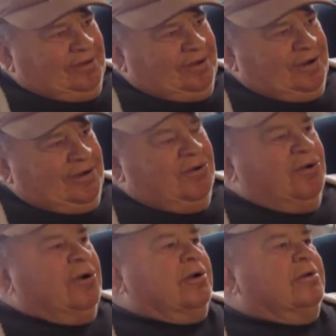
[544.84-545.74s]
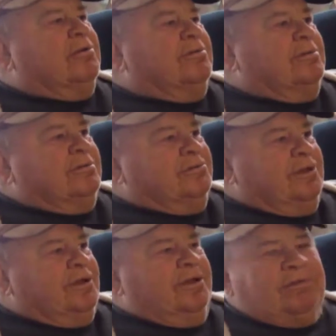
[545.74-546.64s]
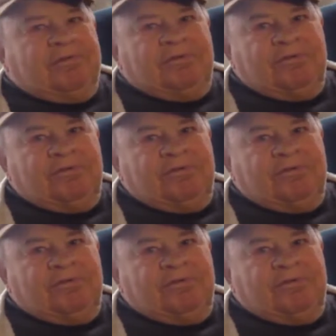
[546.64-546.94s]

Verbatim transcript: in New York. Yeah, Wait, apparently